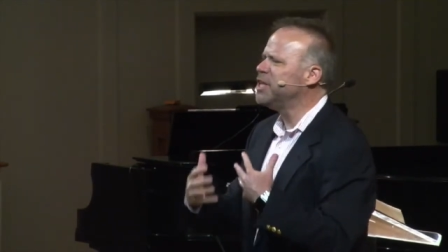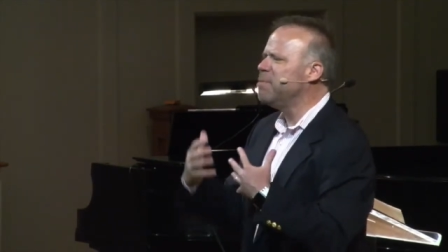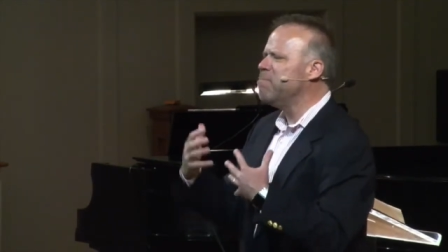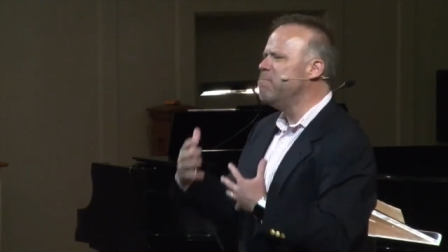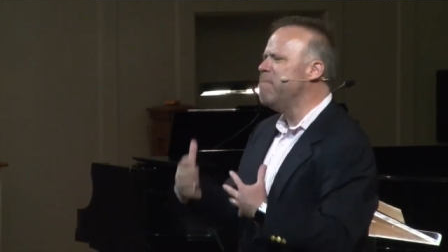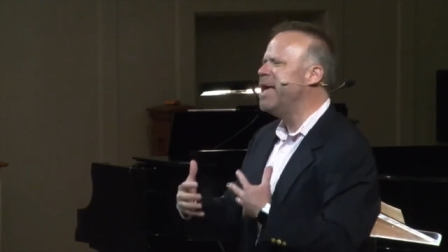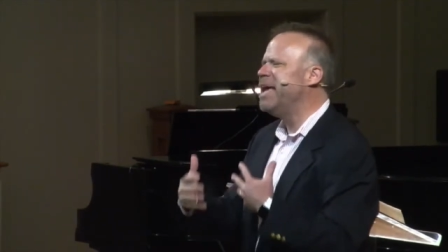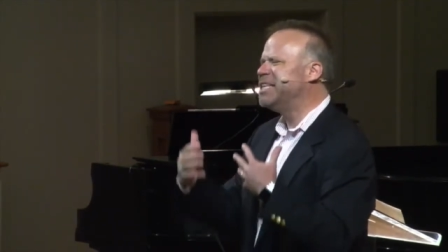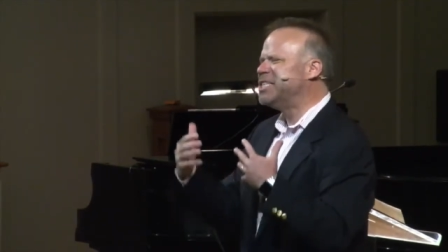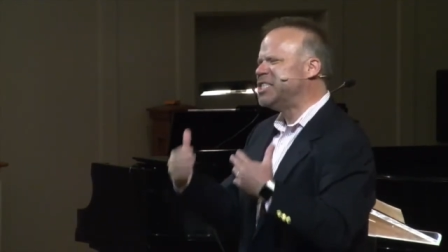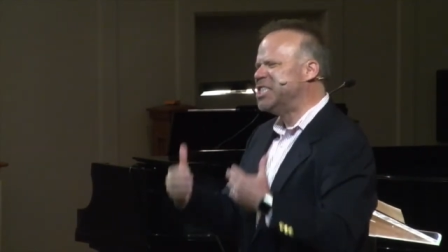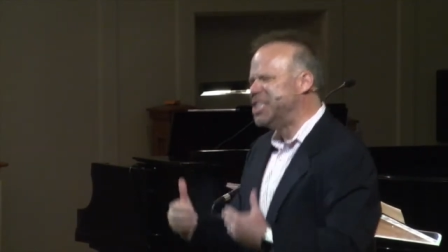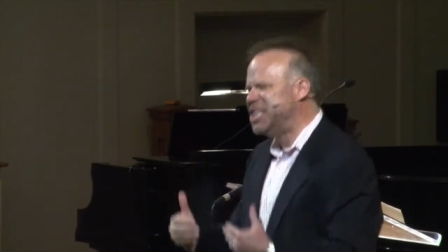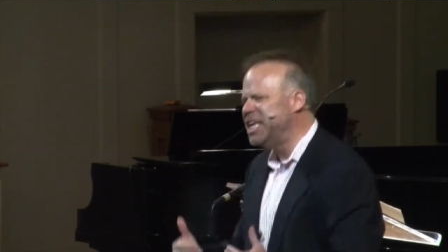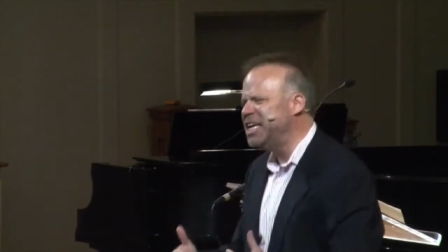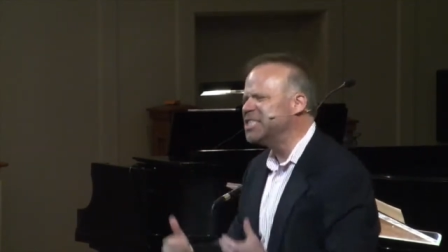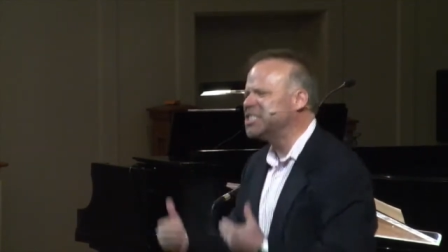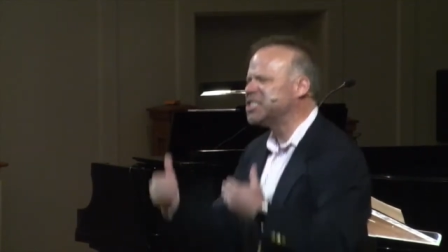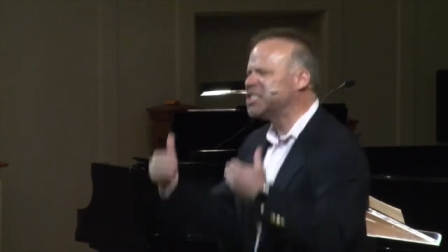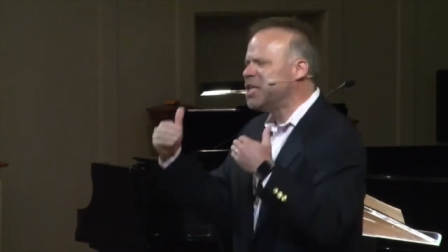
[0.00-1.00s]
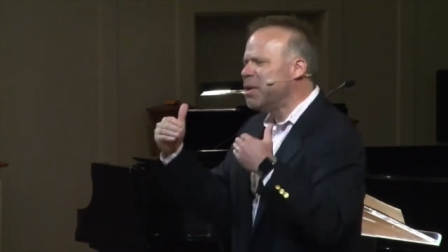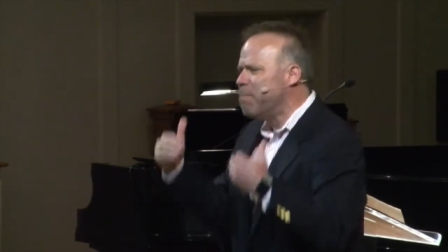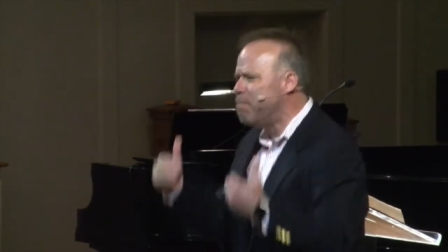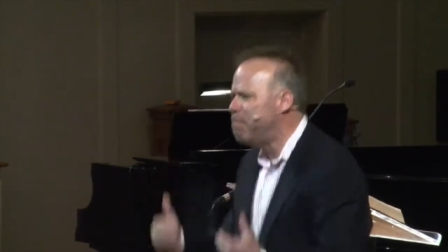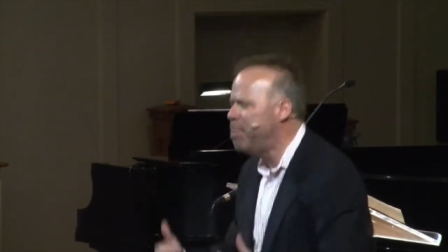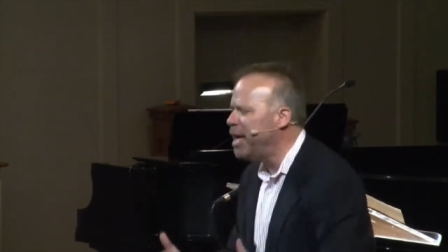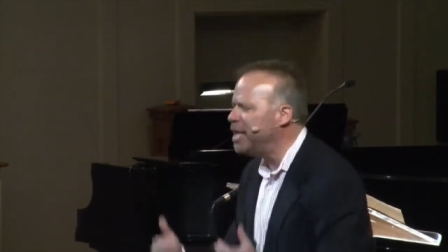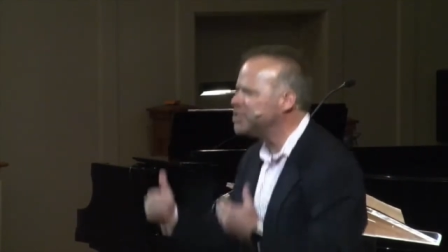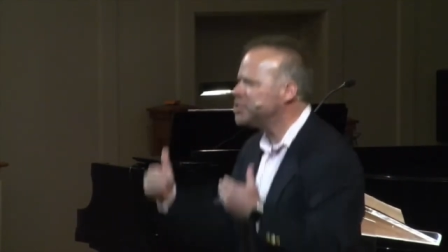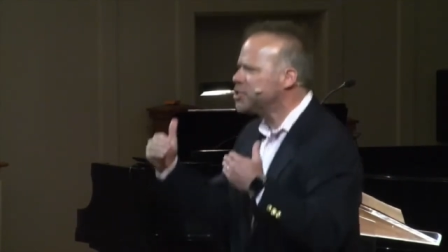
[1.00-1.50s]
that makes this the
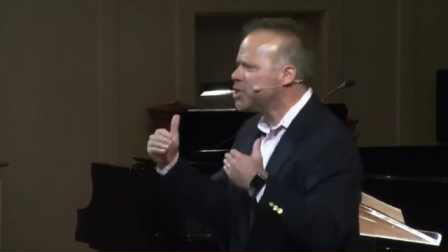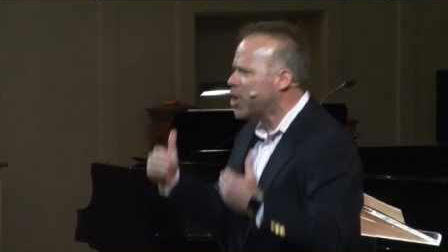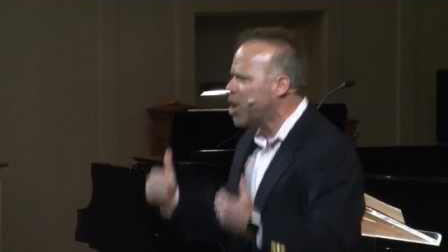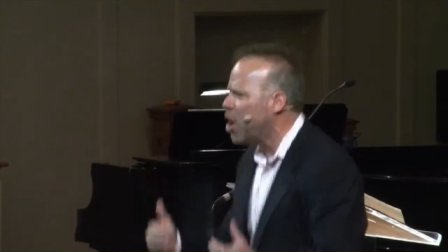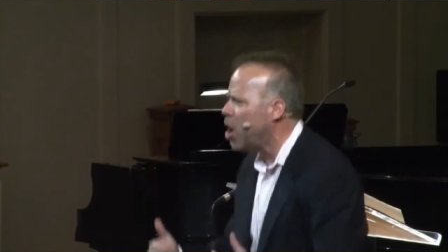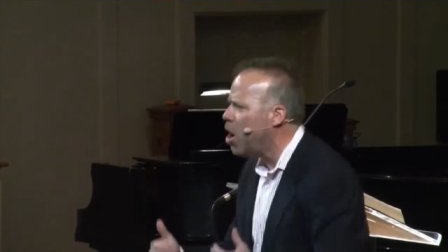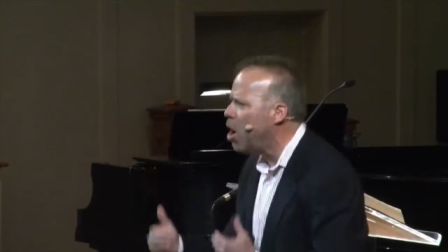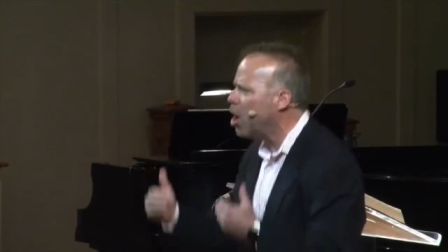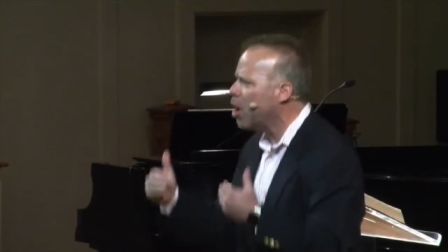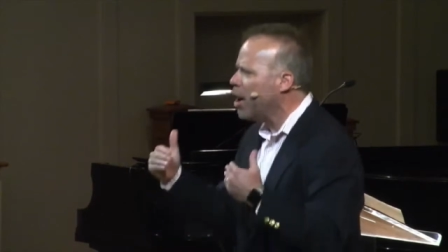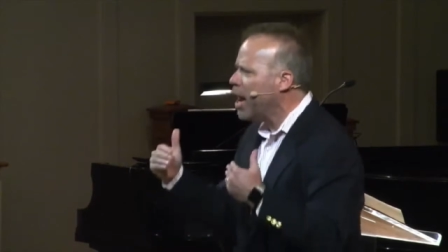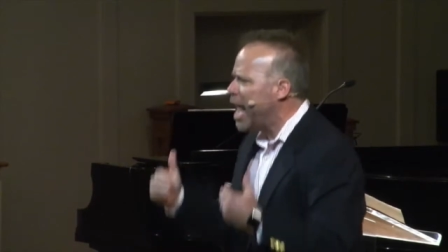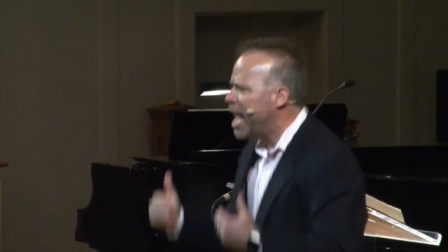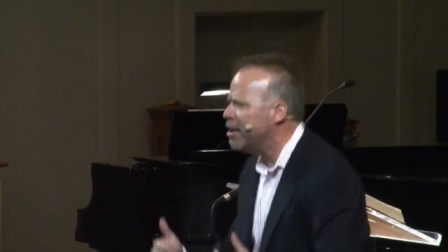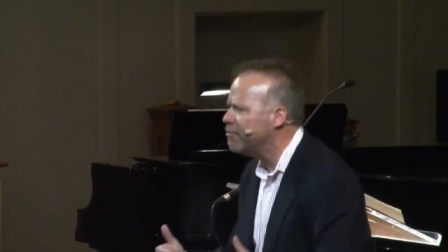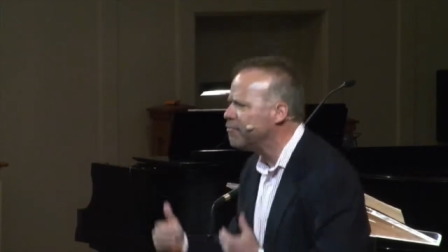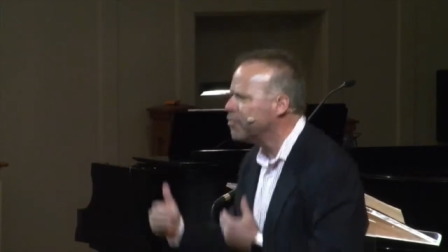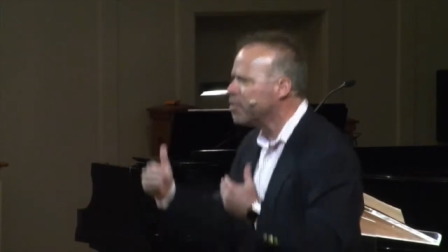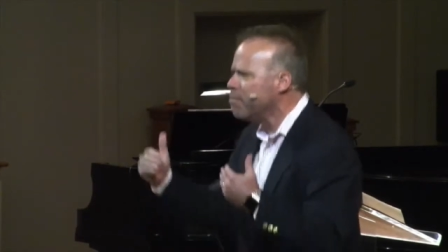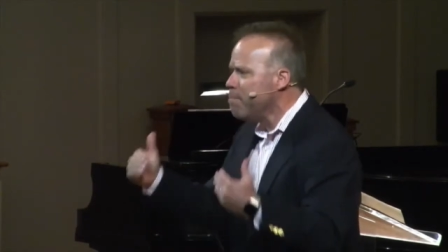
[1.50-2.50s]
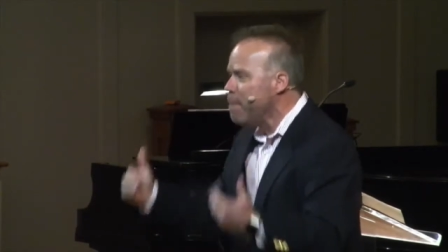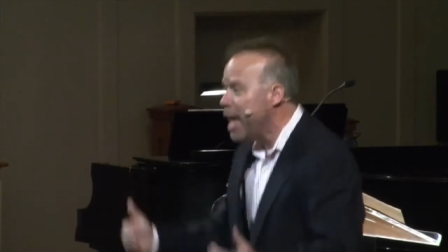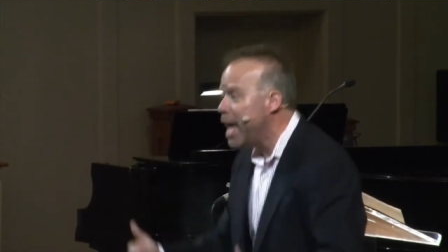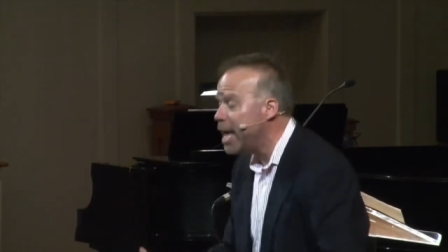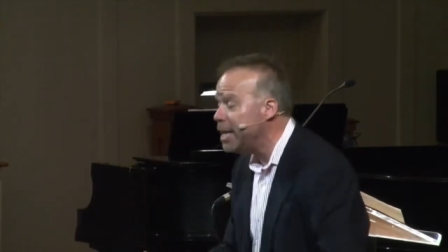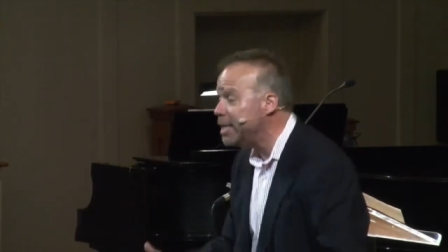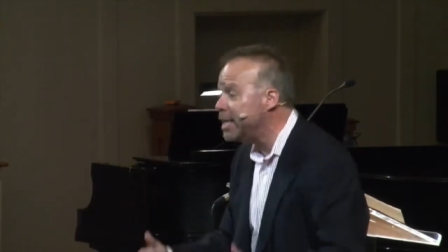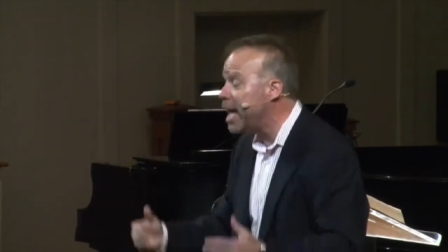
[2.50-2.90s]
best car ever made?